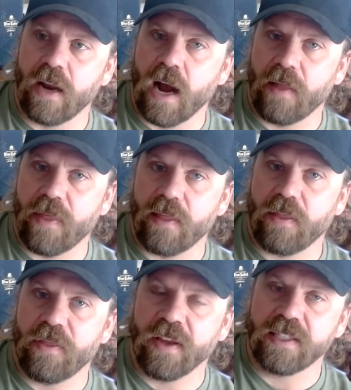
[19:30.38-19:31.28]
than not that
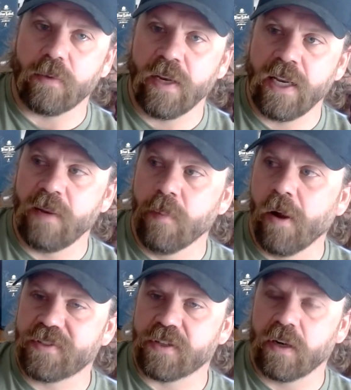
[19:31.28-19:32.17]
the things that we need
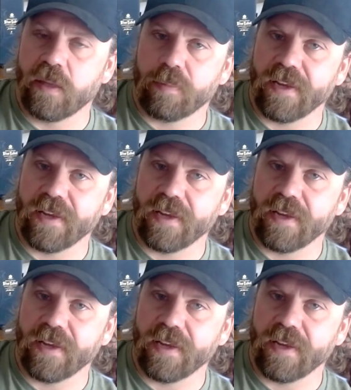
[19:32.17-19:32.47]
most are in the